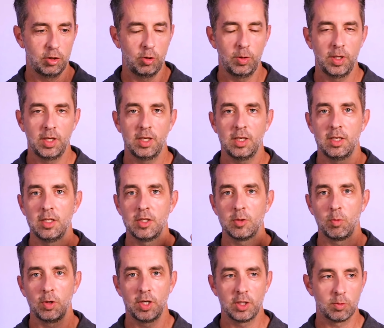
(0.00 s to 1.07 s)
who it is,
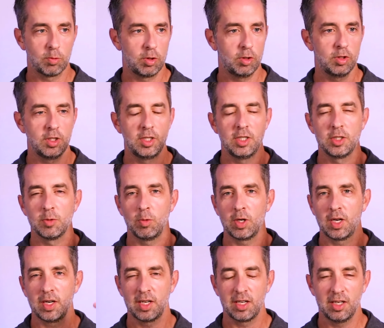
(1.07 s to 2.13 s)
what its role is, what
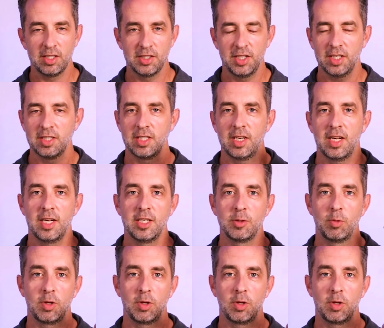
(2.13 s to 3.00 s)
kind of context it has,